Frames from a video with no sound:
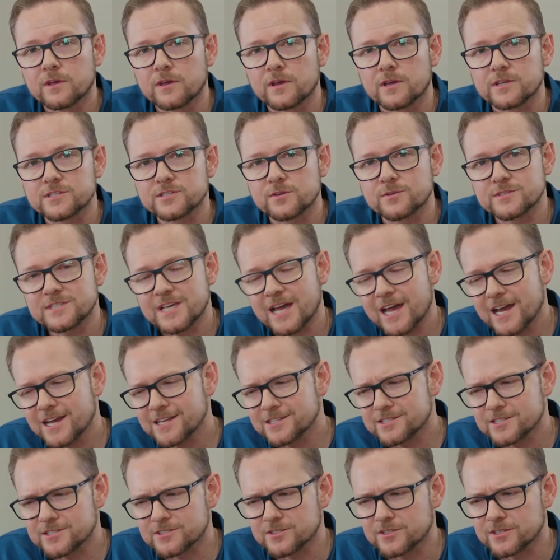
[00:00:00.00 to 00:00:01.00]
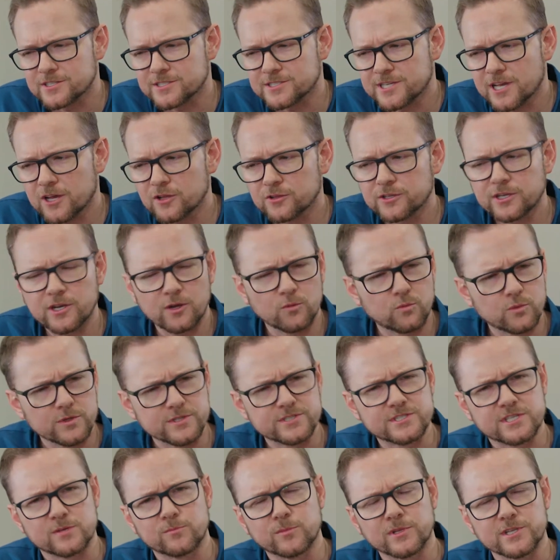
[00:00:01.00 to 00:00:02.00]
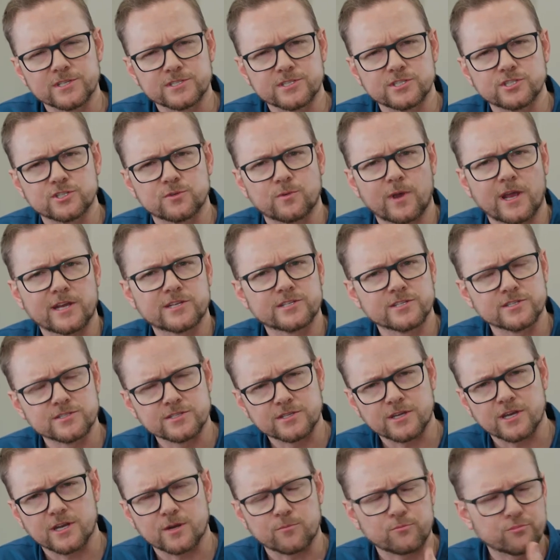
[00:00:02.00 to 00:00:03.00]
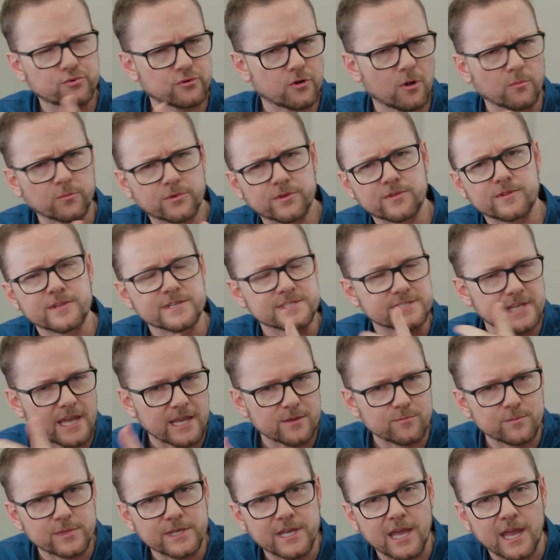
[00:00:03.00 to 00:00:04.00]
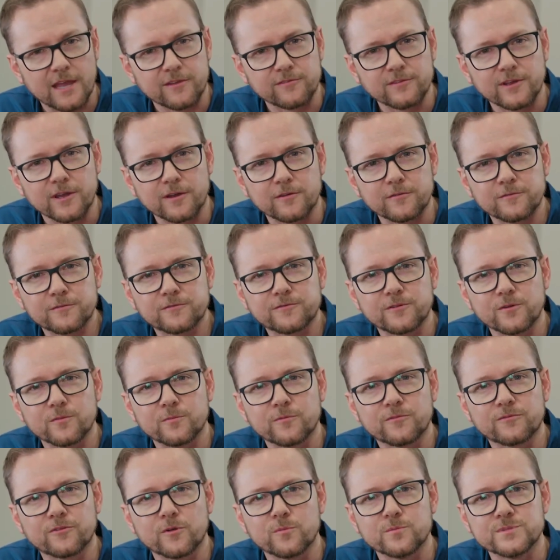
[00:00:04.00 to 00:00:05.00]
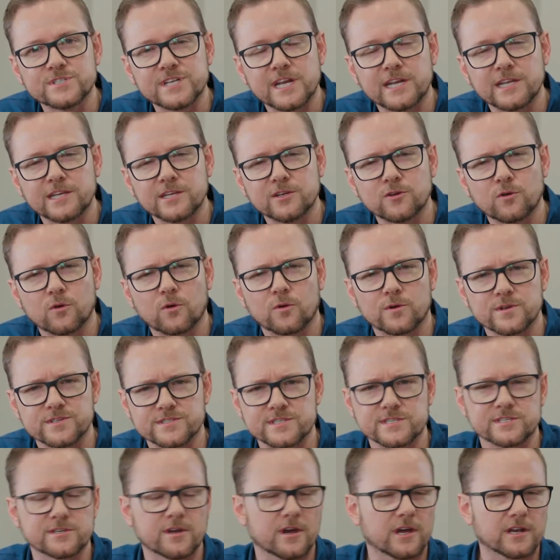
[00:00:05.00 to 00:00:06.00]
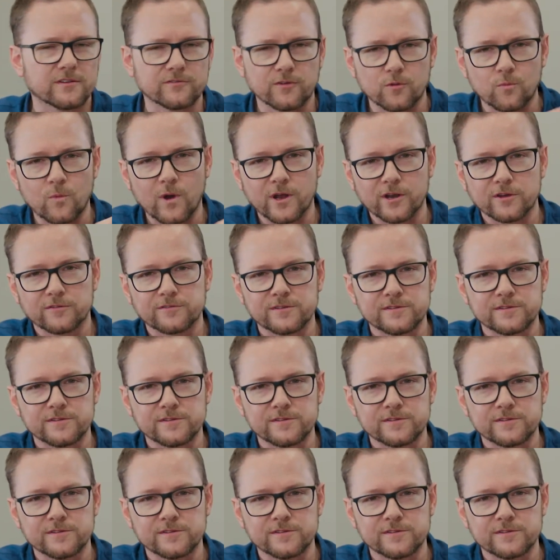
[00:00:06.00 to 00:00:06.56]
So it's hard to sort of tell, would similar situations kind of prompt the same behavior from Jenny, or is this kind of a one-off